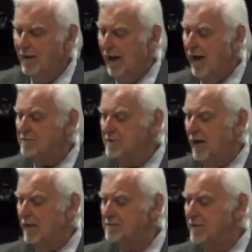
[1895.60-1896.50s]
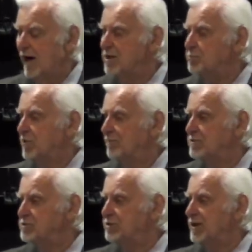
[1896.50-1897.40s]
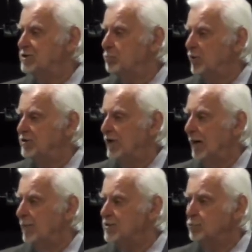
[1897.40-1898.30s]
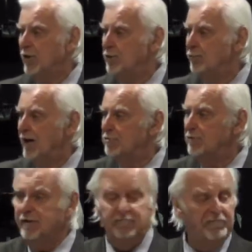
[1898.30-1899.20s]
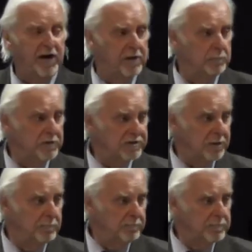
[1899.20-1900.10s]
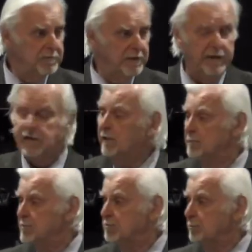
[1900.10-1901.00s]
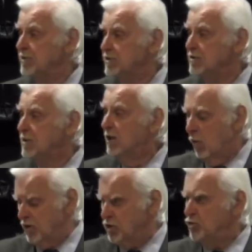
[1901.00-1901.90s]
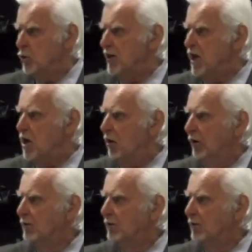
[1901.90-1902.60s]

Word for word: I was, I was at hospital visitation one time. I was wandering around trying to find him, and some lady comes up to me and says, What are you doing here?